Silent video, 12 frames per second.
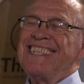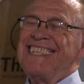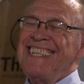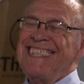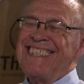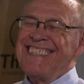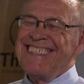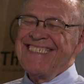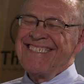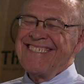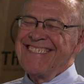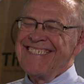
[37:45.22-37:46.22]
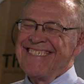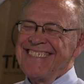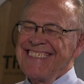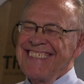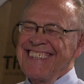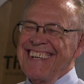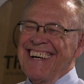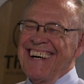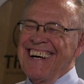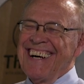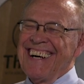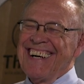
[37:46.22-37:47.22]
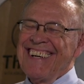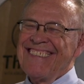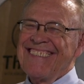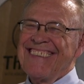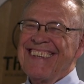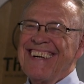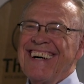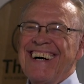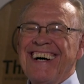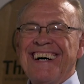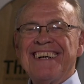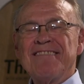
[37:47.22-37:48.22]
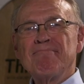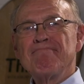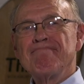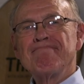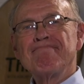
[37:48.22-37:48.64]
to teach. Really? Uh, uh,